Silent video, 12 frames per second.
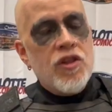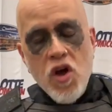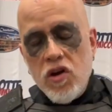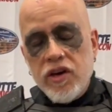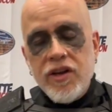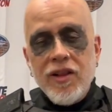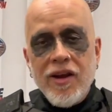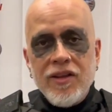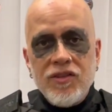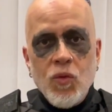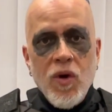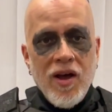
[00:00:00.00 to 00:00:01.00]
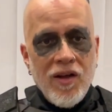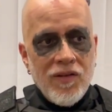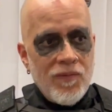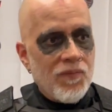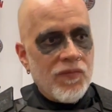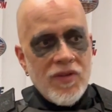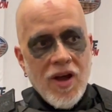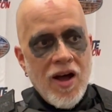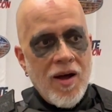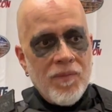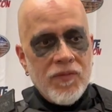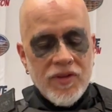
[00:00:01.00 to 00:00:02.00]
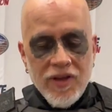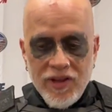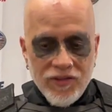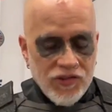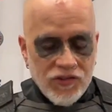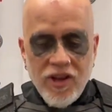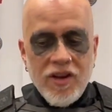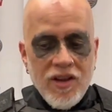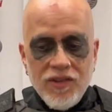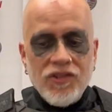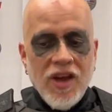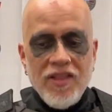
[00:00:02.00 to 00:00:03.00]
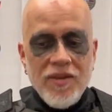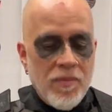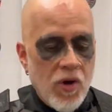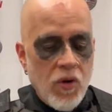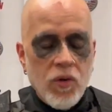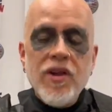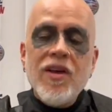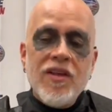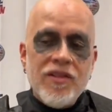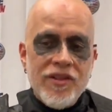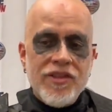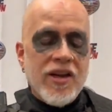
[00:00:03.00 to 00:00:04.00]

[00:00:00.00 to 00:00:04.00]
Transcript: longer you let it dwell and sit inside the mold, the